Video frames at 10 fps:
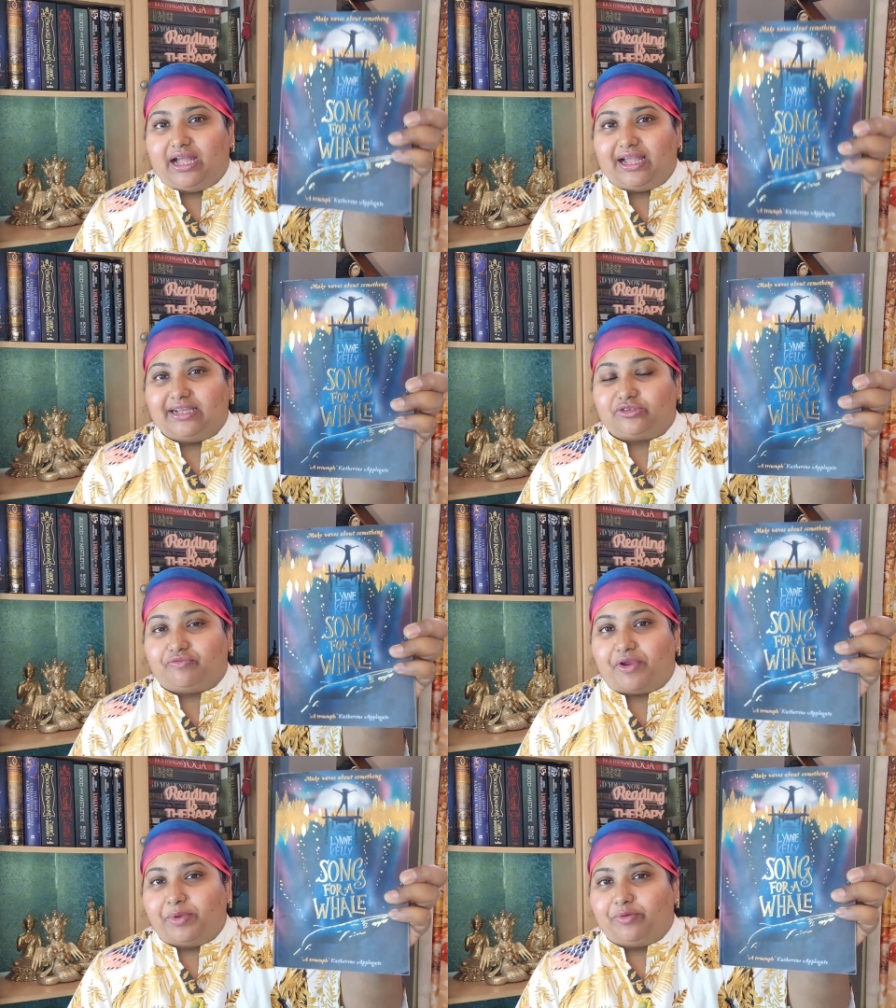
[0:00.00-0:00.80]
It's a
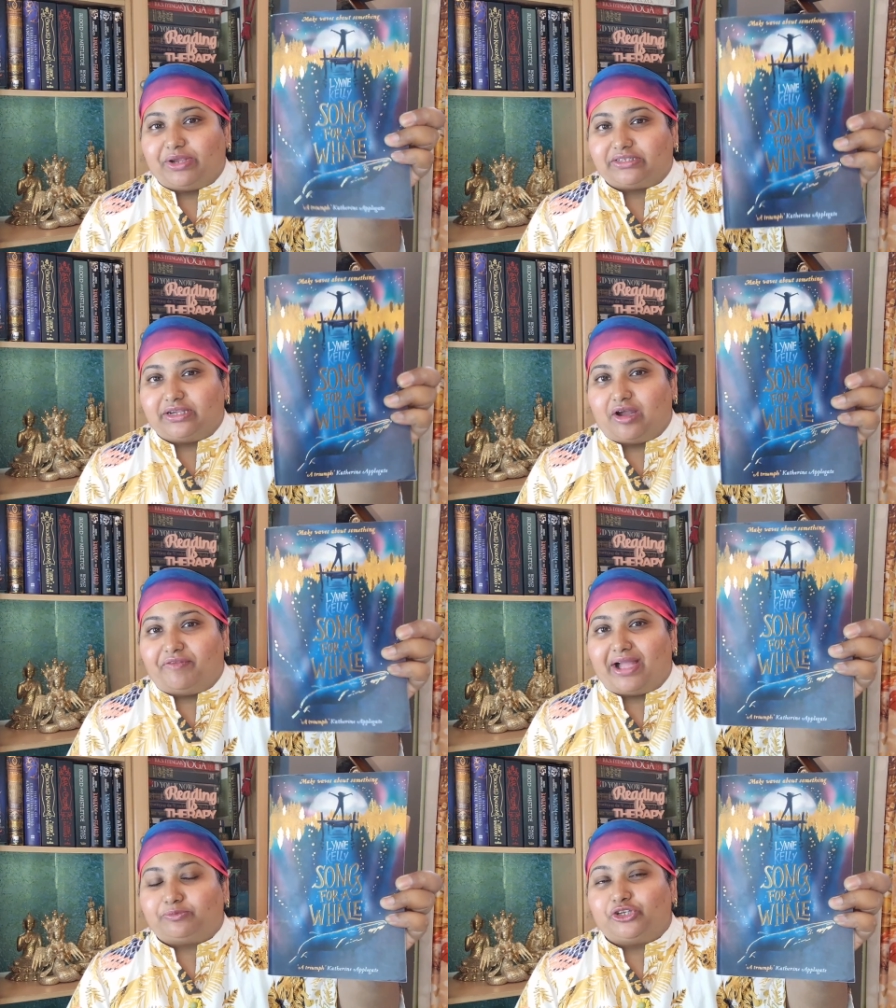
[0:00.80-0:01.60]
very interesting
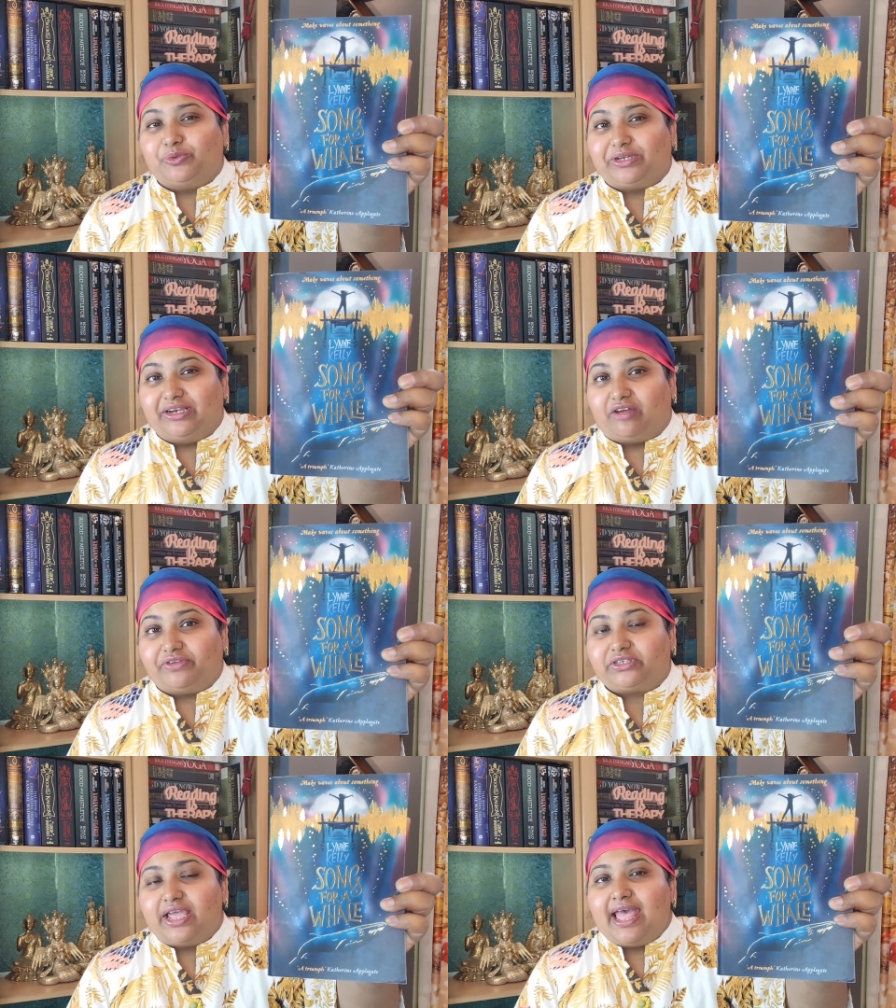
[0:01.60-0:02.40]
cover, I absolutely love
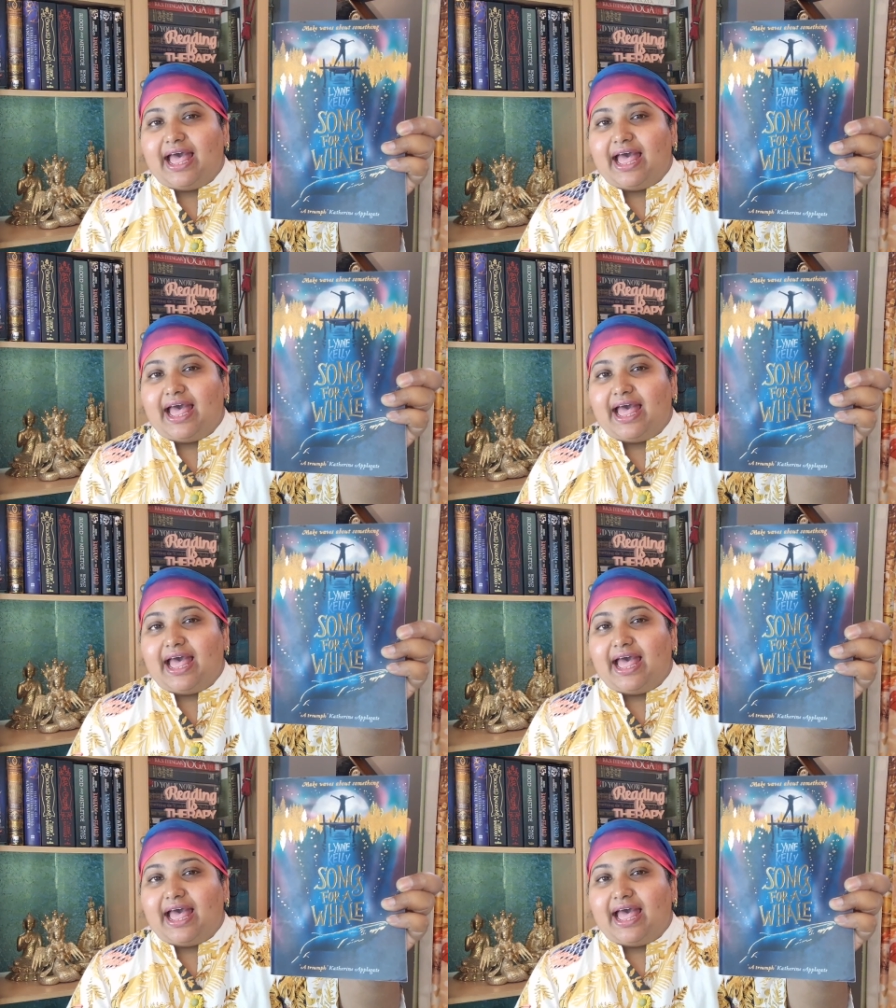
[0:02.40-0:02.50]
it.